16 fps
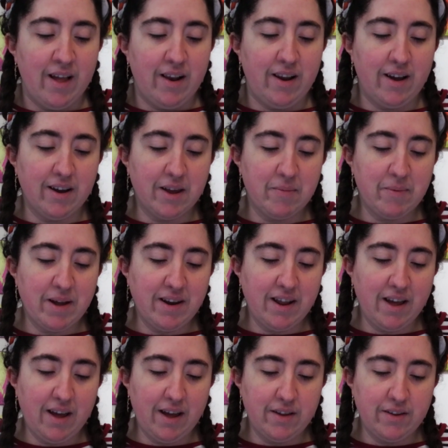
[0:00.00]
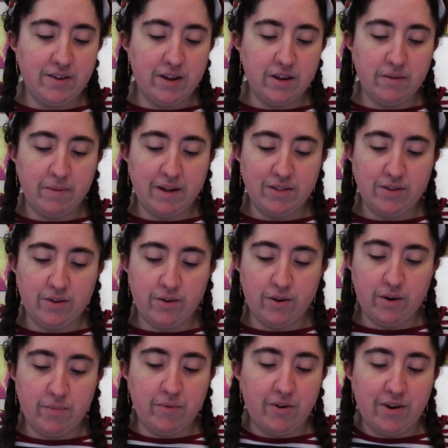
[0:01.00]
Loki by now had changed back to
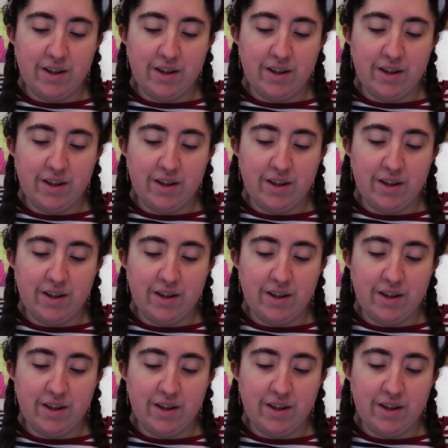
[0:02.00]
normal,